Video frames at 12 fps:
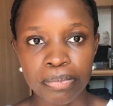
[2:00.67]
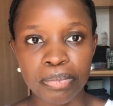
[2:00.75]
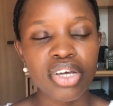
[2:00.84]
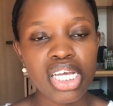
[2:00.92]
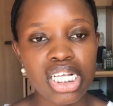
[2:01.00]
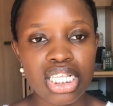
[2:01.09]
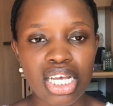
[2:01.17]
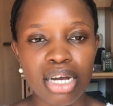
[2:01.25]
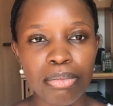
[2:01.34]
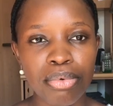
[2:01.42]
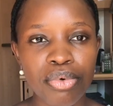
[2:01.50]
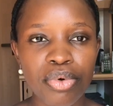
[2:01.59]
For
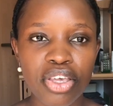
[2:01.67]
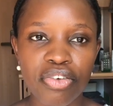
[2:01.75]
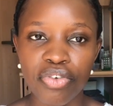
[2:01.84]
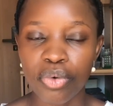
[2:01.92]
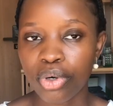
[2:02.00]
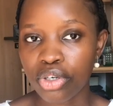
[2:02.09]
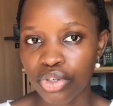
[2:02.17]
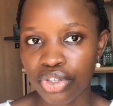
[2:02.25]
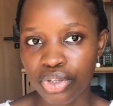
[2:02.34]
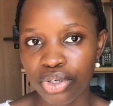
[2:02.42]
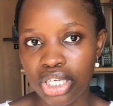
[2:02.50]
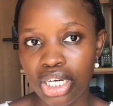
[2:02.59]
example, if you want to
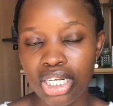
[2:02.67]
study,